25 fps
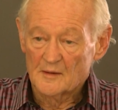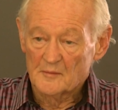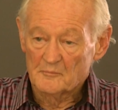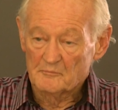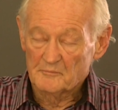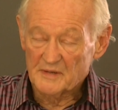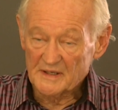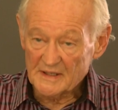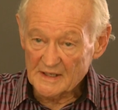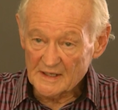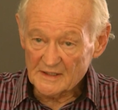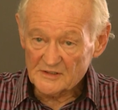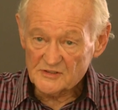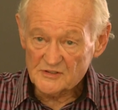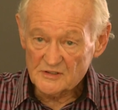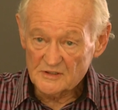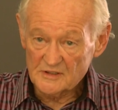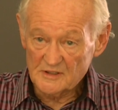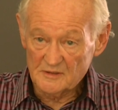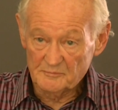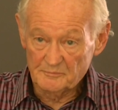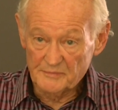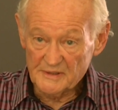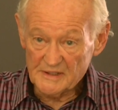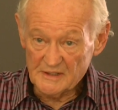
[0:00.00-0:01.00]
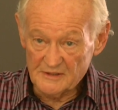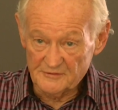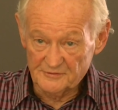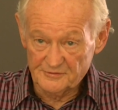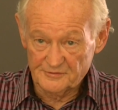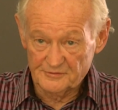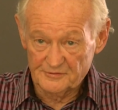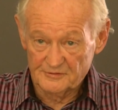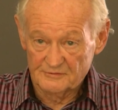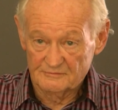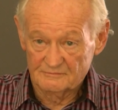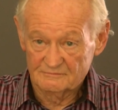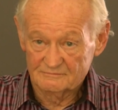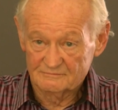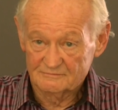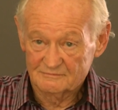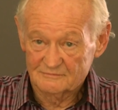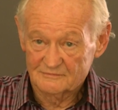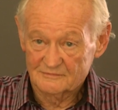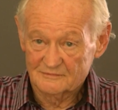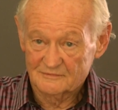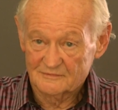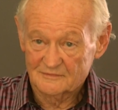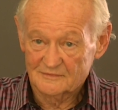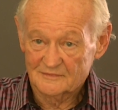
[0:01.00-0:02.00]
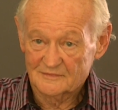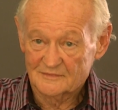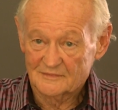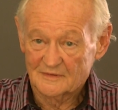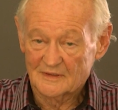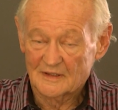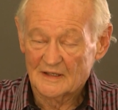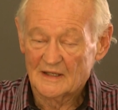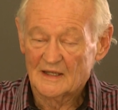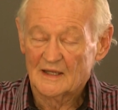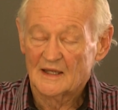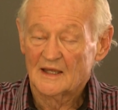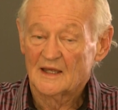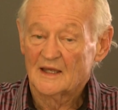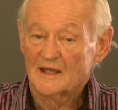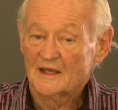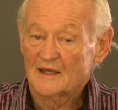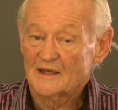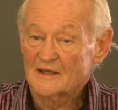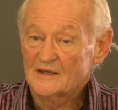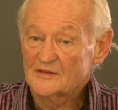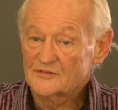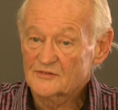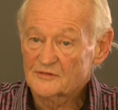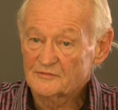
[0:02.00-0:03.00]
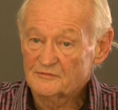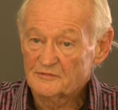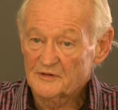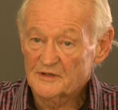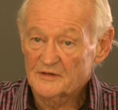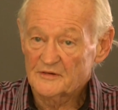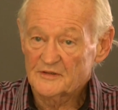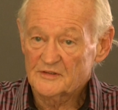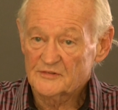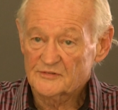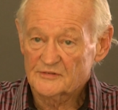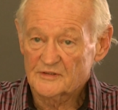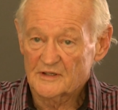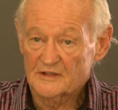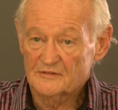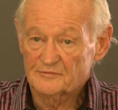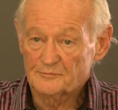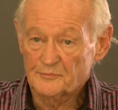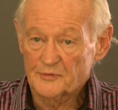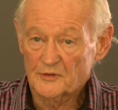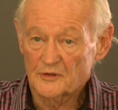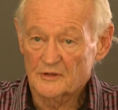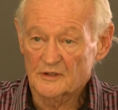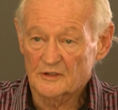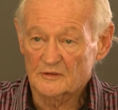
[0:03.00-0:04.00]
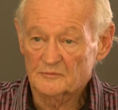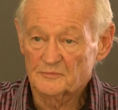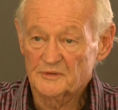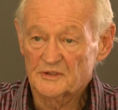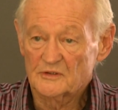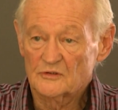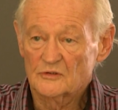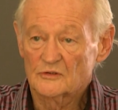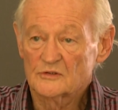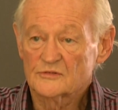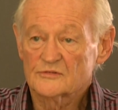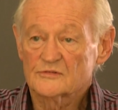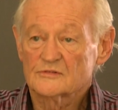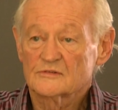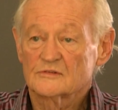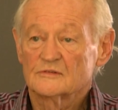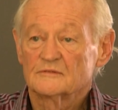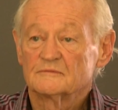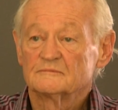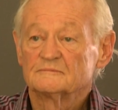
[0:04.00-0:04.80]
But actually beef is a very safe product because